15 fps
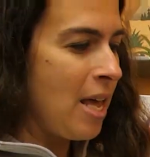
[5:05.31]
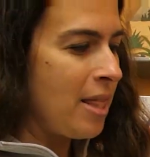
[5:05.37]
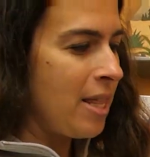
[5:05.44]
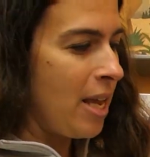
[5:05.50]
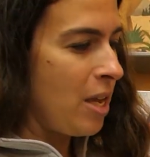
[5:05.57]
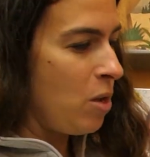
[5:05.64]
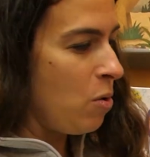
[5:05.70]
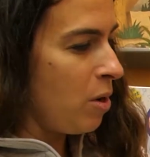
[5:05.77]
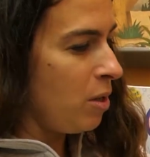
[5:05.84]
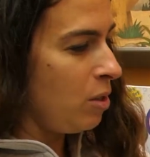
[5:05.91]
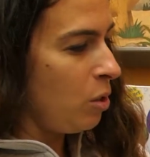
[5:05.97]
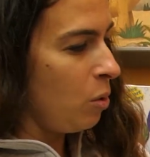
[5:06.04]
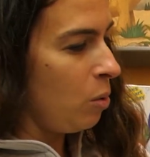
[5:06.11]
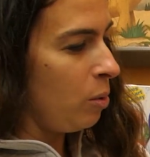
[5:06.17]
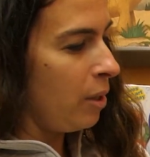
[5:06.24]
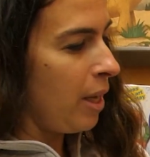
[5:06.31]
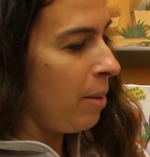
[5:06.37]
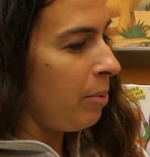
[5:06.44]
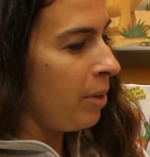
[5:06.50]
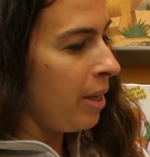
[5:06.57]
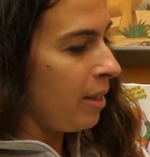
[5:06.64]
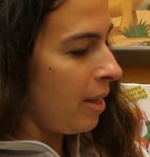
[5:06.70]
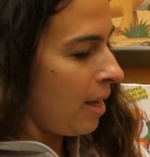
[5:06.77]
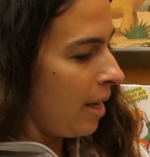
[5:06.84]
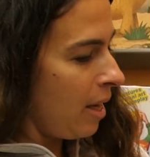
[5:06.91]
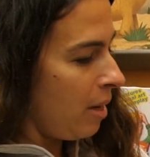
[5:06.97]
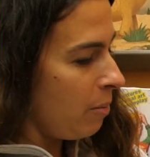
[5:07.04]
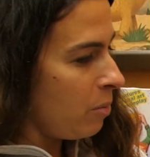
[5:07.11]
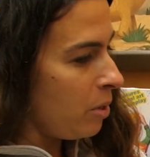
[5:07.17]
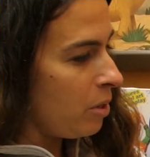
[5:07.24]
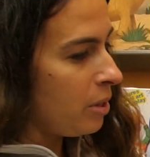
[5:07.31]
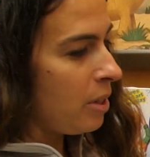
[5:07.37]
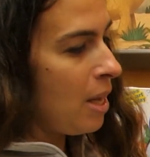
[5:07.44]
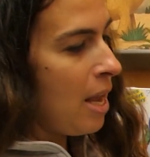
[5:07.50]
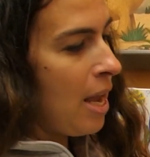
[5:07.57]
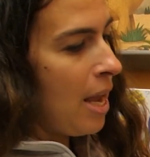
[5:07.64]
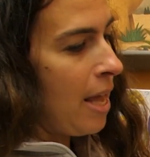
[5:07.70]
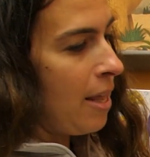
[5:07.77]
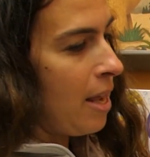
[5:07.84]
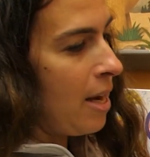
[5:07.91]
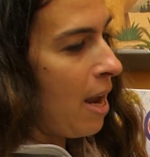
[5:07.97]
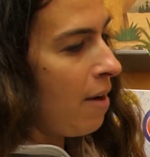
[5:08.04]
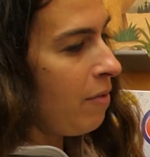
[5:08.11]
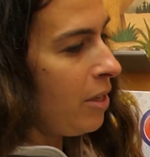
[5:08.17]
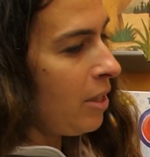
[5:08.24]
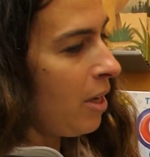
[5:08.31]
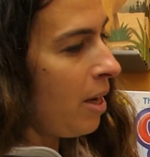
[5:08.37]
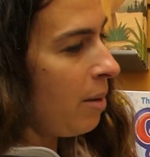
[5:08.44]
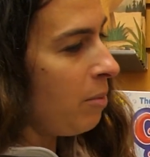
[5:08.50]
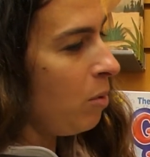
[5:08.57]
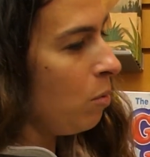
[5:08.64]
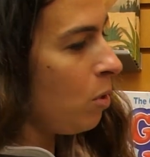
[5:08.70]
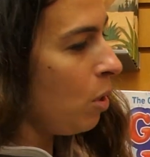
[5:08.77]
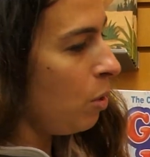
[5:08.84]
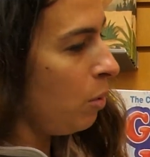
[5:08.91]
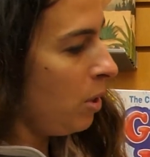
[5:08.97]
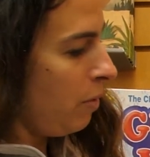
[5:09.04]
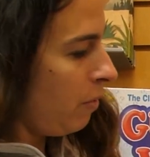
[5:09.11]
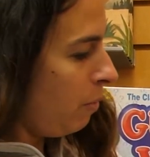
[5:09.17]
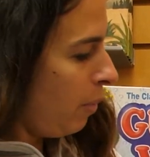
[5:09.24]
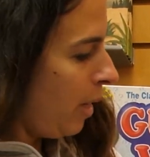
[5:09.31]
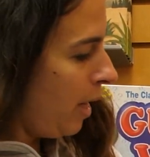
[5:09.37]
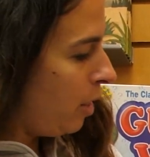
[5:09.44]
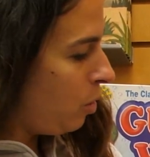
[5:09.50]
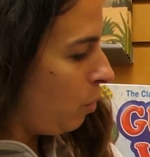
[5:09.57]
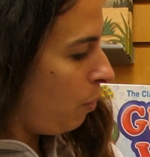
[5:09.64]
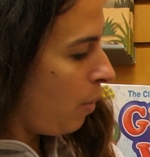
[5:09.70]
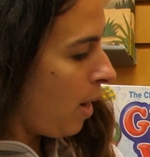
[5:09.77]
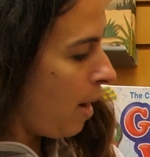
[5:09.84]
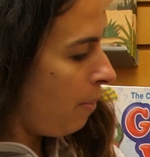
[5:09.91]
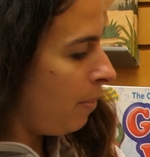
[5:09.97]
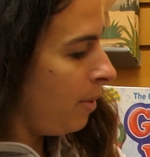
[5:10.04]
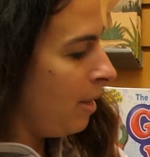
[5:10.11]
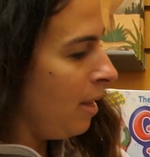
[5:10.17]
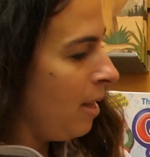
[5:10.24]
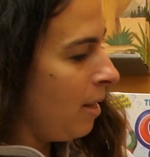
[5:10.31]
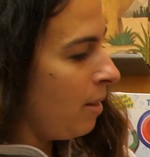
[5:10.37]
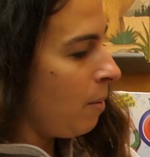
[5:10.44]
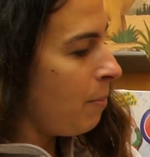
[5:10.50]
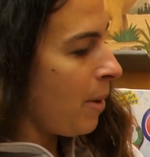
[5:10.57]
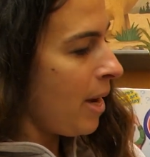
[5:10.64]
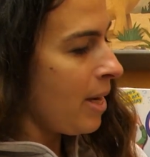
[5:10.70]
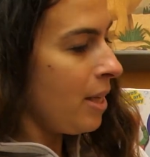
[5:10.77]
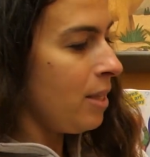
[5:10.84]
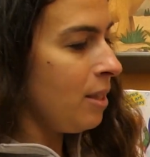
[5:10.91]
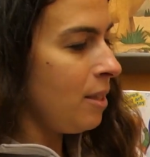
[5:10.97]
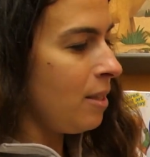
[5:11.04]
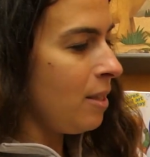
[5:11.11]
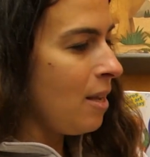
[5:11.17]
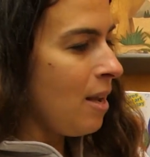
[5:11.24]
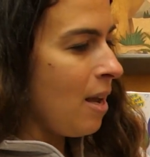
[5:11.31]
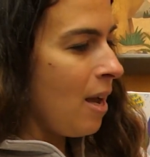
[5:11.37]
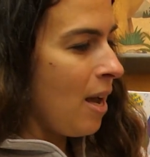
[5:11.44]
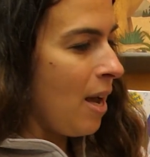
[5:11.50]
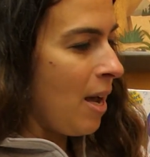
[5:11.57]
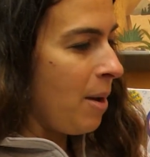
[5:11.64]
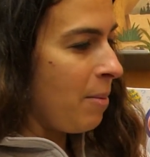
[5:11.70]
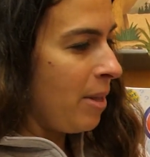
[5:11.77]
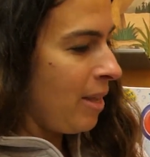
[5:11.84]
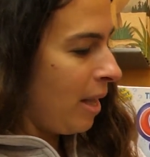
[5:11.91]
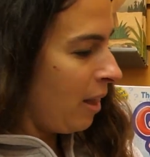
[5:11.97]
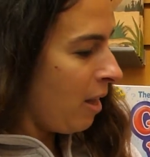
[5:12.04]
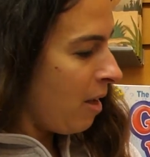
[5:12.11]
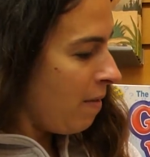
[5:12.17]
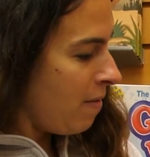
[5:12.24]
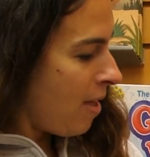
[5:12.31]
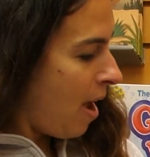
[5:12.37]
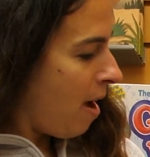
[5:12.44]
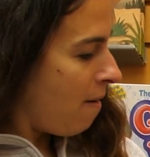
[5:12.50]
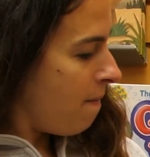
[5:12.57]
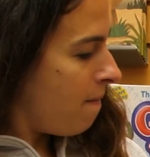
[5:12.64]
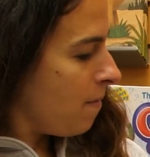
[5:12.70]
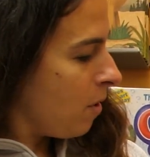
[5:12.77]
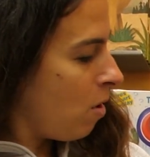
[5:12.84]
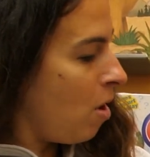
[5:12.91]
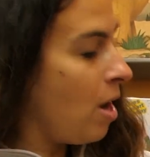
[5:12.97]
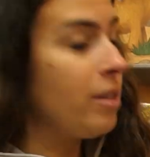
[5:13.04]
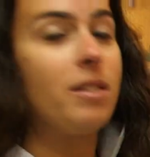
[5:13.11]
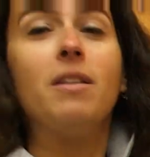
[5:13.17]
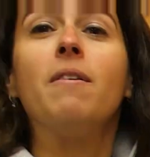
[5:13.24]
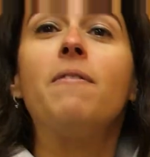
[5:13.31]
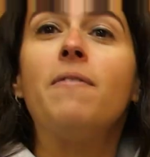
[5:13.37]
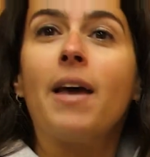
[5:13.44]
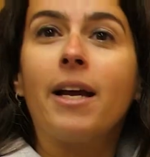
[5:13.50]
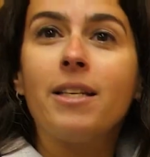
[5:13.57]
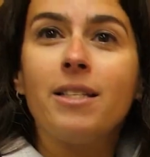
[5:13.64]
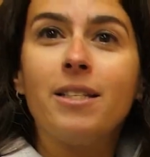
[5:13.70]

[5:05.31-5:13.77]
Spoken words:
You can do labeling the animals, and then every time you go to a different page, you pop the buttons, and they love that cause and effect